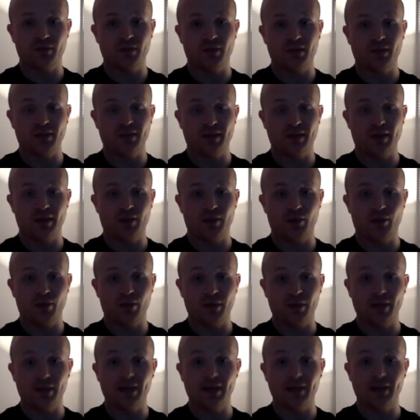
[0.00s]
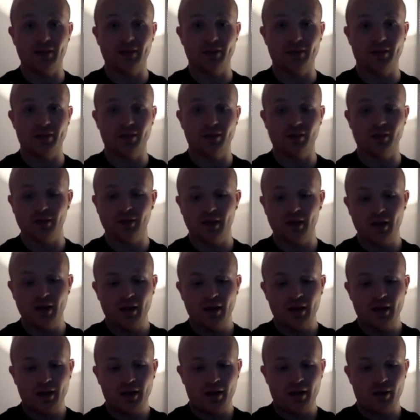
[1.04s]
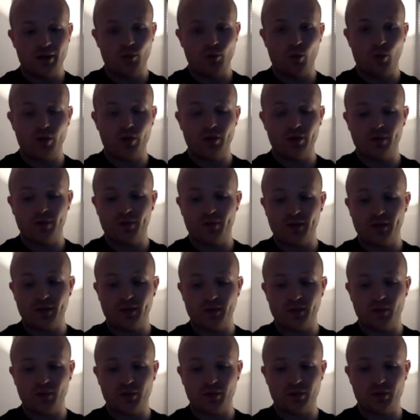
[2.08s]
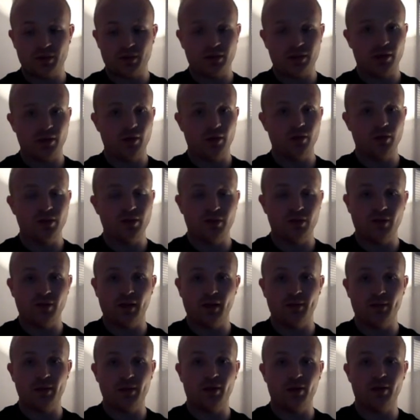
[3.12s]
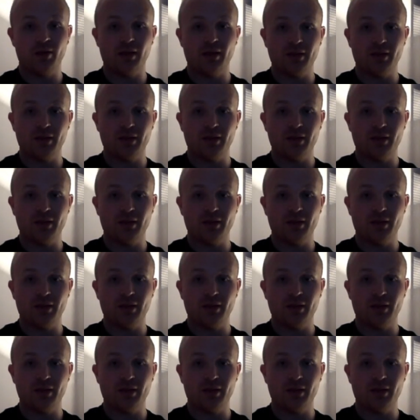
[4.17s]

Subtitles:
I really had to do. And one of the things was, develop the online